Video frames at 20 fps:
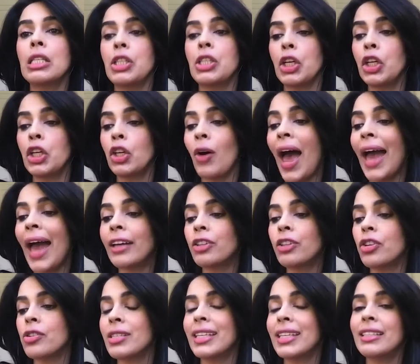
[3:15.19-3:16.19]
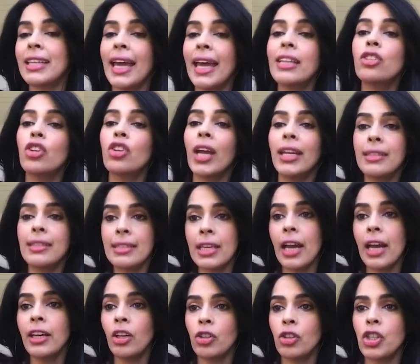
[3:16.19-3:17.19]
you know, actors tend to get
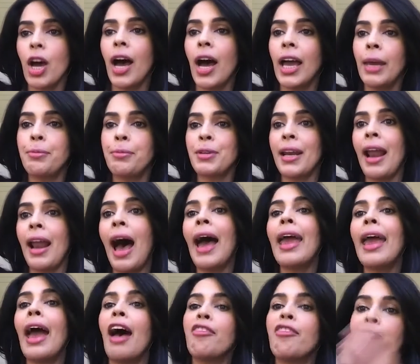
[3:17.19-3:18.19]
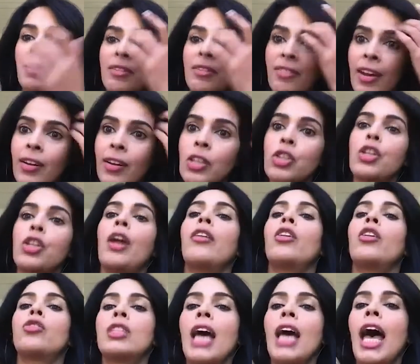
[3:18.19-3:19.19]
stereotyped, and I have been very
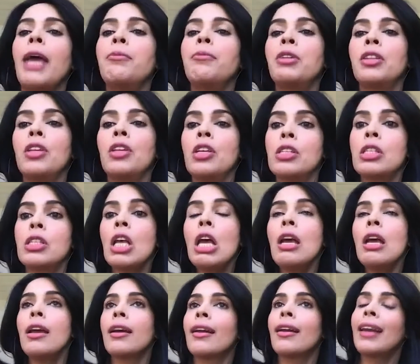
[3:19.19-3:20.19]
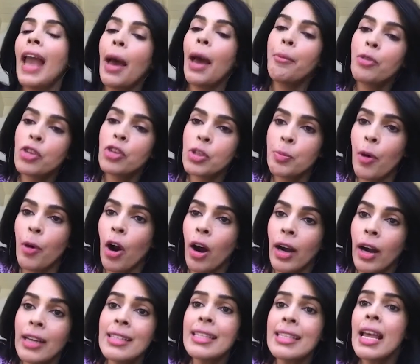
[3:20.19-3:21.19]
stereotyped in these glamorous
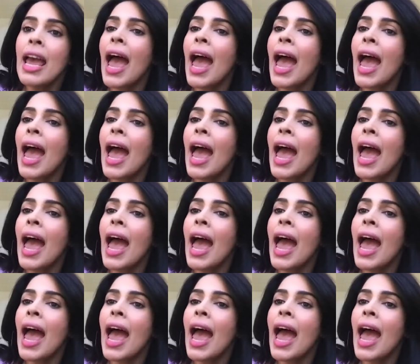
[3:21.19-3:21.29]
parts.